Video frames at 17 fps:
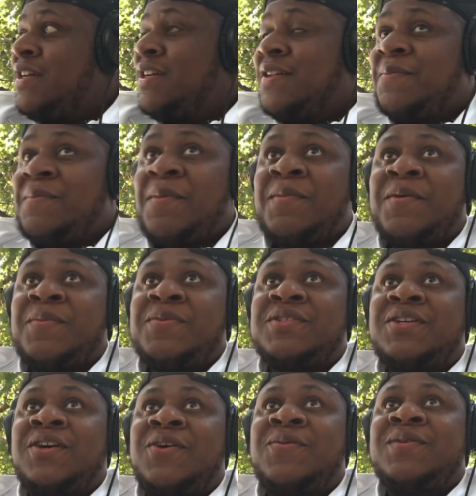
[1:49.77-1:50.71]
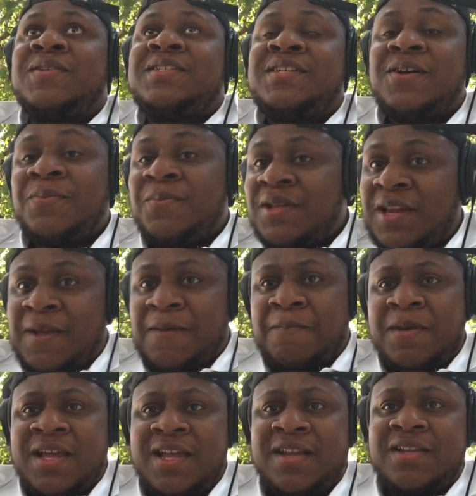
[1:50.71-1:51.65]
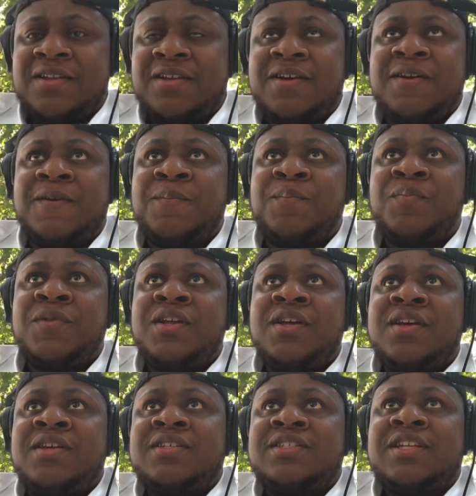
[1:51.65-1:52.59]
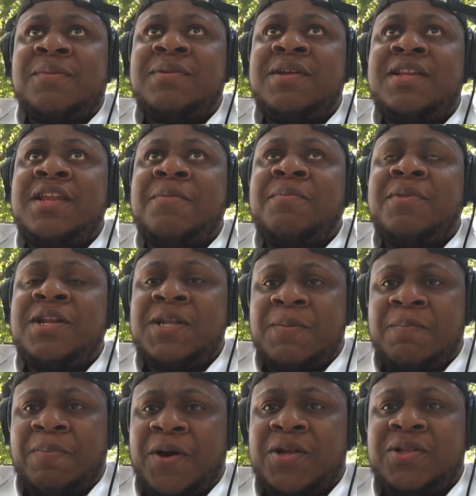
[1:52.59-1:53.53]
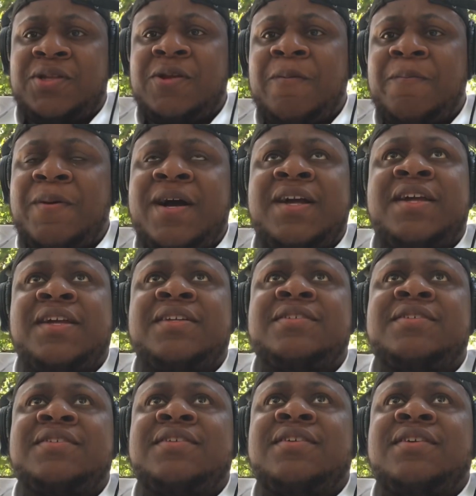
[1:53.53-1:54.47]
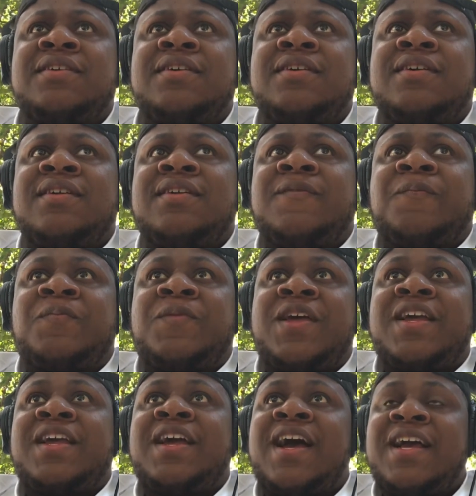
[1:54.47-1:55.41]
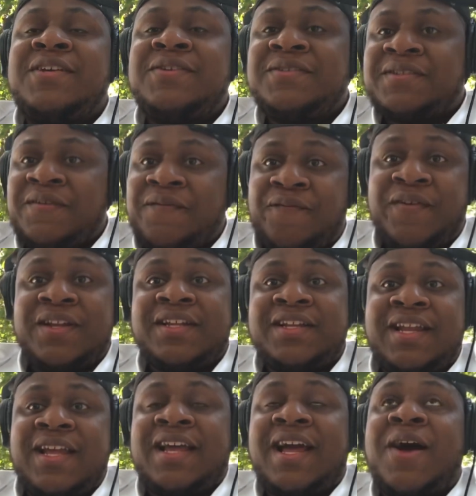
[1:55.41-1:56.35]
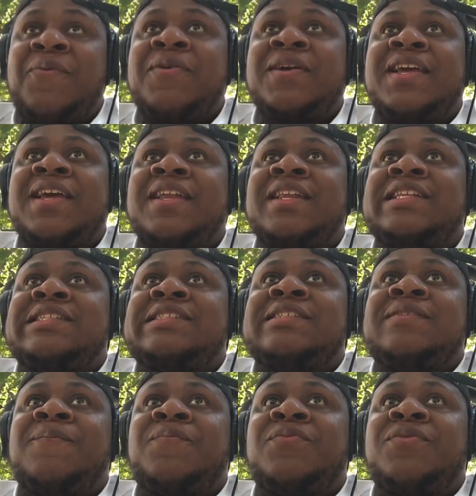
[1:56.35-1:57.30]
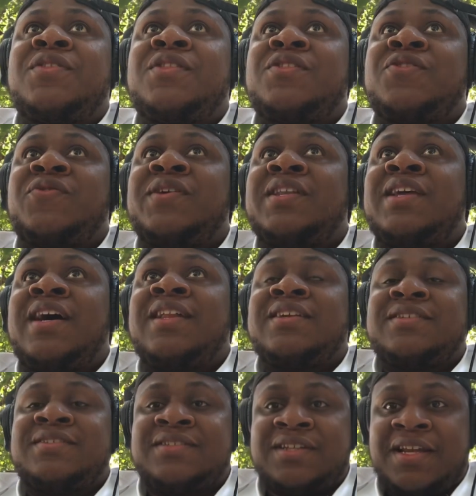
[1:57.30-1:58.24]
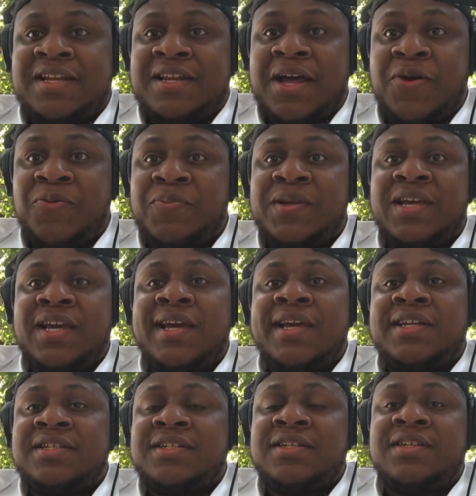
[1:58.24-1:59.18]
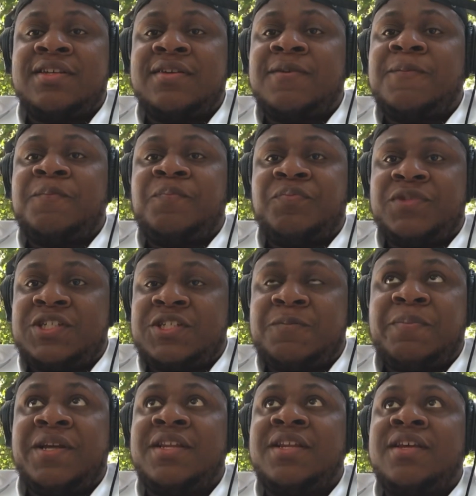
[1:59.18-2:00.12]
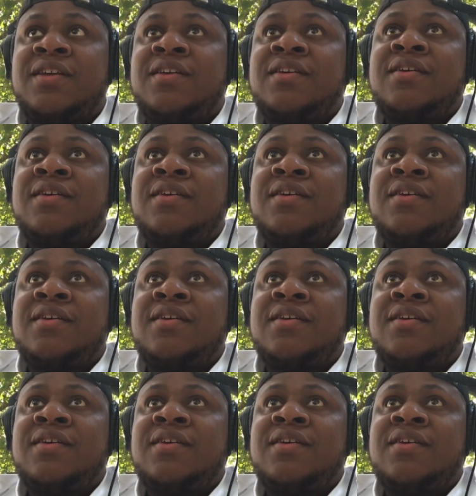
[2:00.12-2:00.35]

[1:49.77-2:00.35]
My mom used to always tell me, like, man, stop letting that money burn through your pockets. Like, I used to feel it. Like, I would get $3 and I would be itching to spend it.